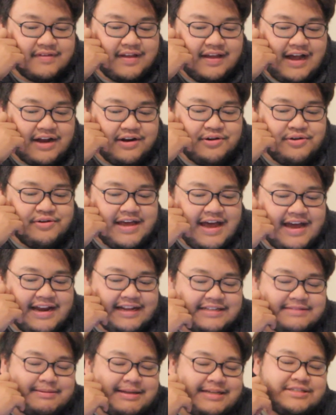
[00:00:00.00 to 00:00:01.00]
I don't know who that
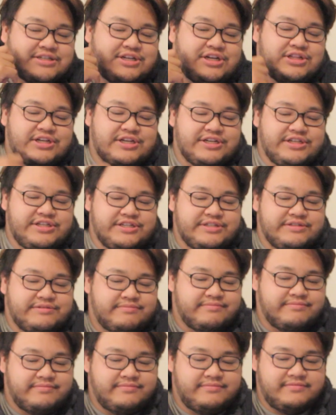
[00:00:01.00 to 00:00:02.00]
is, but that's a good looking
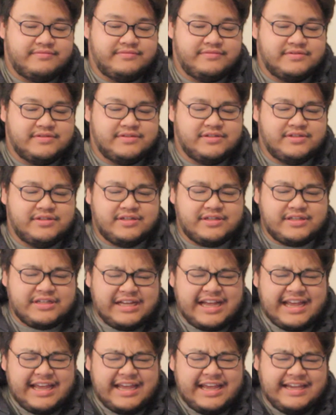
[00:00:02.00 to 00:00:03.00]
dude.
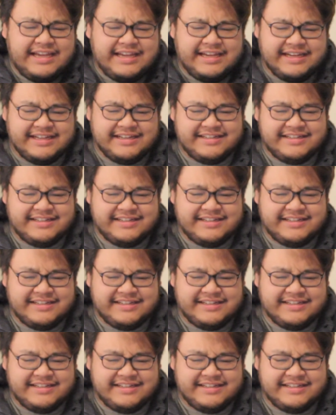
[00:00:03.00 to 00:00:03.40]
Hey!